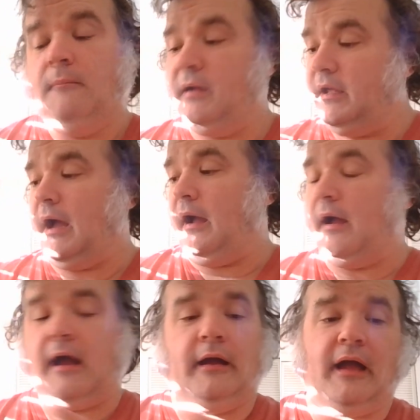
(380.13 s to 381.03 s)
But yeah,
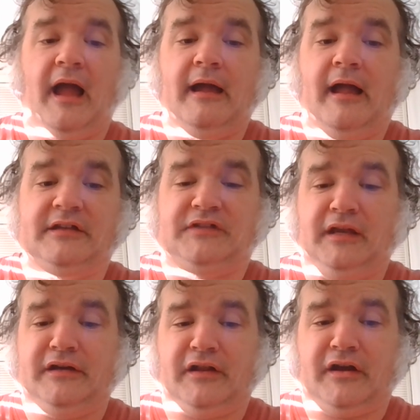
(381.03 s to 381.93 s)
I
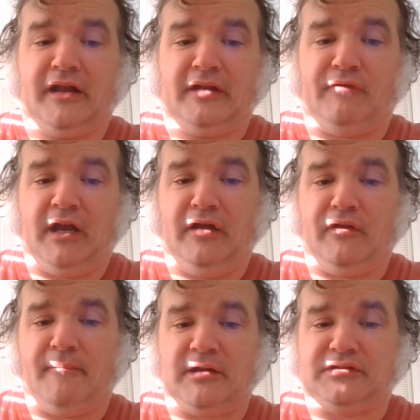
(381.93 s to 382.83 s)
stated in another video
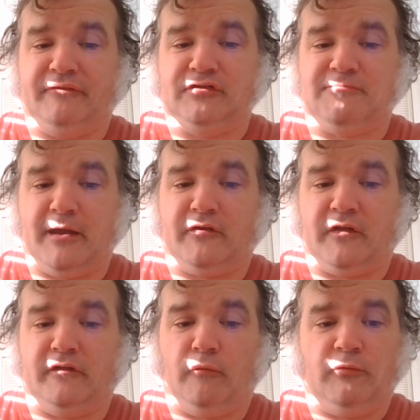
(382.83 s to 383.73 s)
that my stuff is better
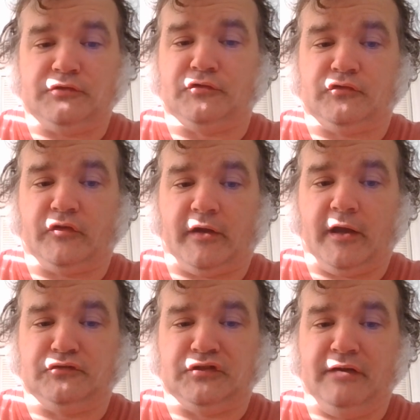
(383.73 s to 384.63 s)
than Wizards of the
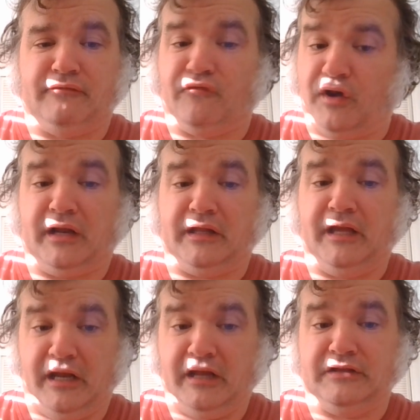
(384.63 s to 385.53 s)
Coast stuff, and
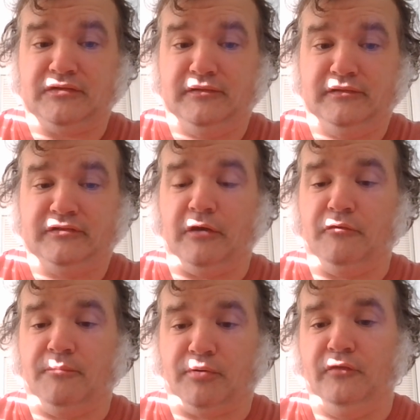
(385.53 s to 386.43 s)
frankly, it is. So
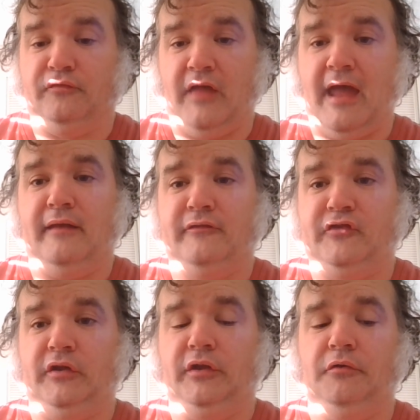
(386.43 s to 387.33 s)
to prove that
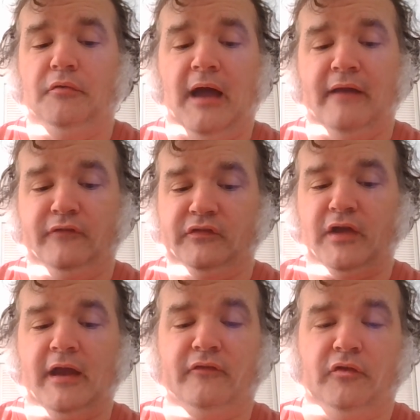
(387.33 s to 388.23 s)
to you, I've
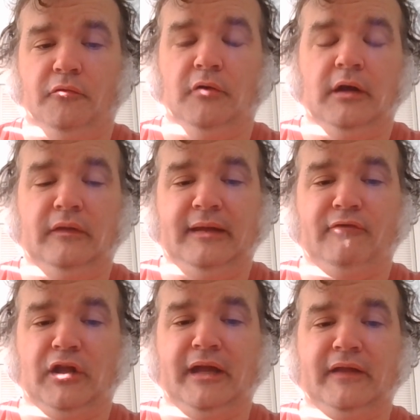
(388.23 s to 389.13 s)
decided to leave
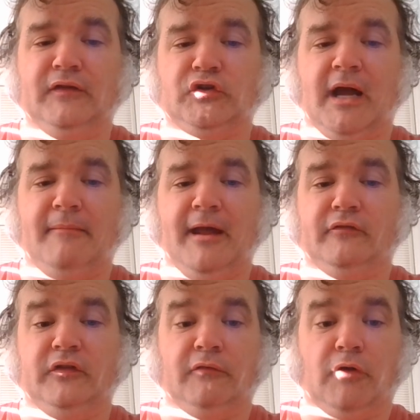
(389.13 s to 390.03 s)
a link in the drop
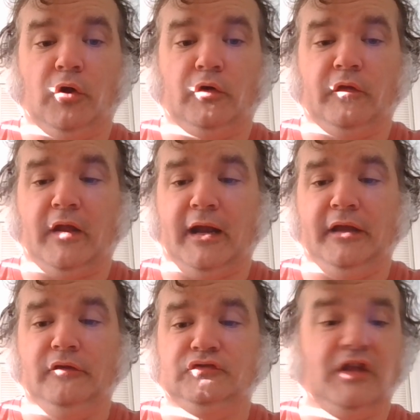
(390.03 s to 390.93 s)
down to the roller that I
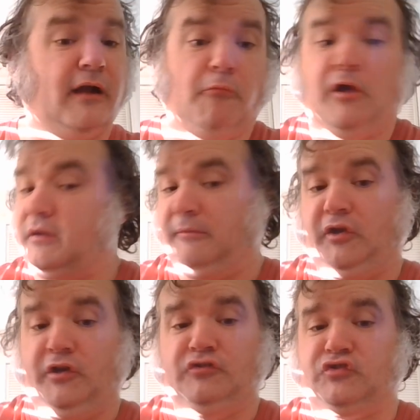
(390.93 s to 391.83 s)
used, and I welcome
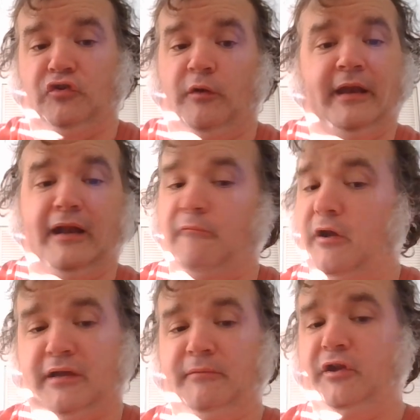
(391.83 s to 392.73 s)
your use to it, and I
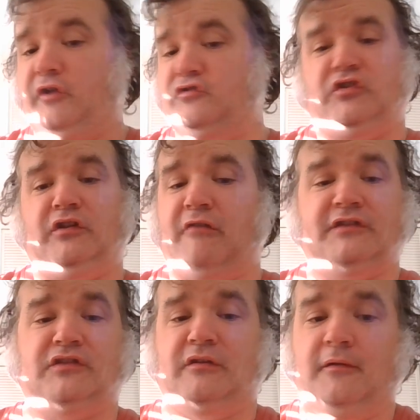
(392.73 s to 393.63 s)
welcome your use to the
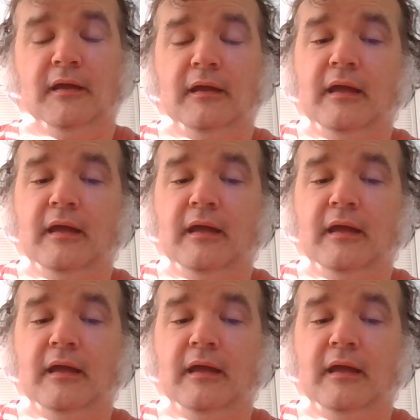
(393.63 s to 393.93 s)
rest of the.